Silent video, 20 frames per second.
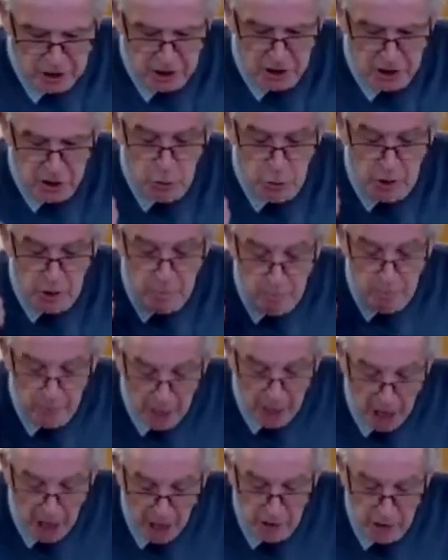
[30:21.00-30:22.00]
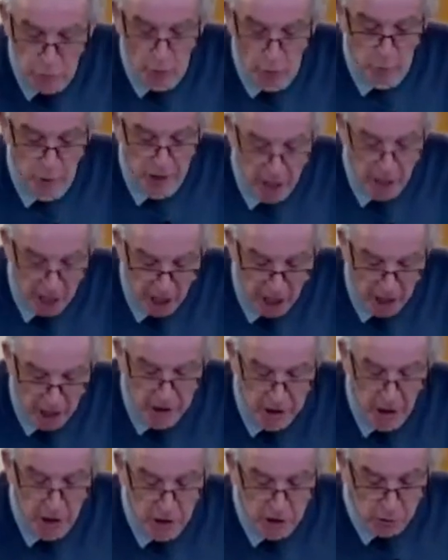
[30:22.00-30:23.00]
us to impart what we are
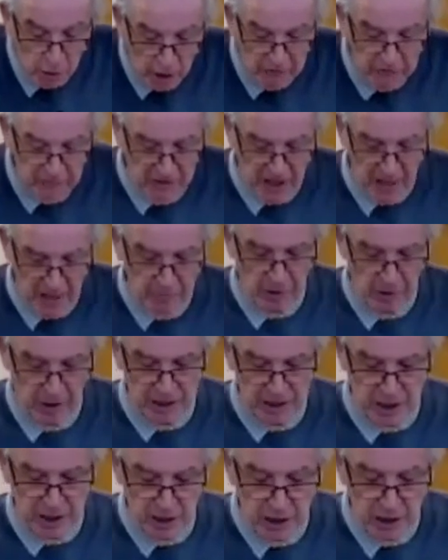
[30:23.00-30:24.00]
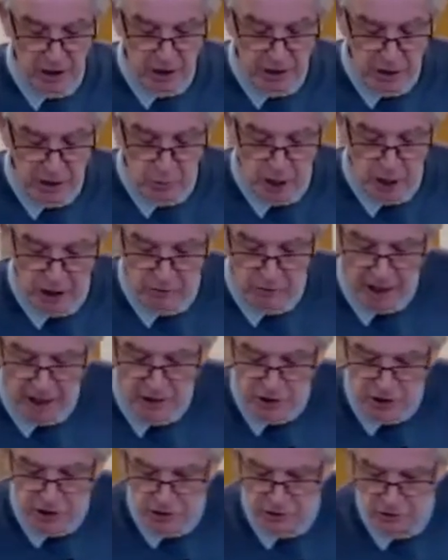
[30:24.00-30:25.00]
to our families, to our
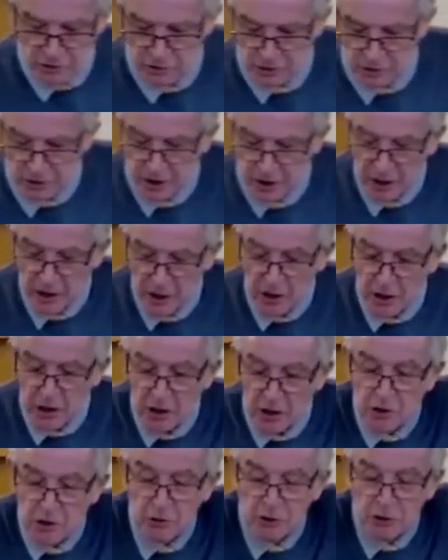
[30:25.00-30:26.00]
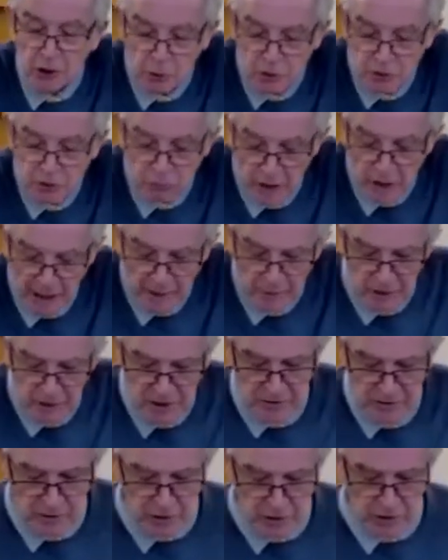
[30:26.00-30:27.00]
grandchildren, to those around us
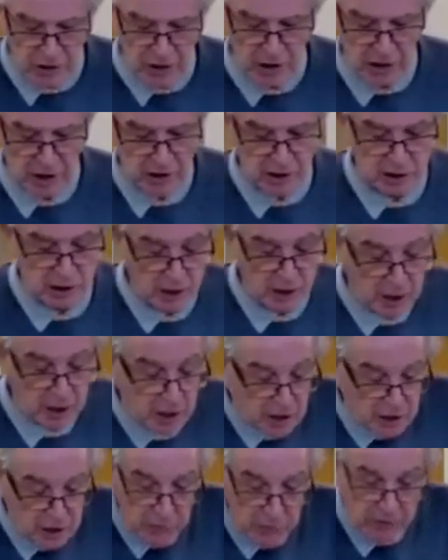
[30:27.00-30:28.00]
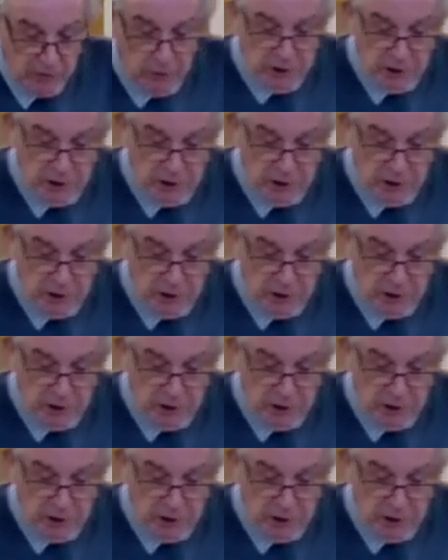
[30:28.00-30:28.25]
in the church. So we've got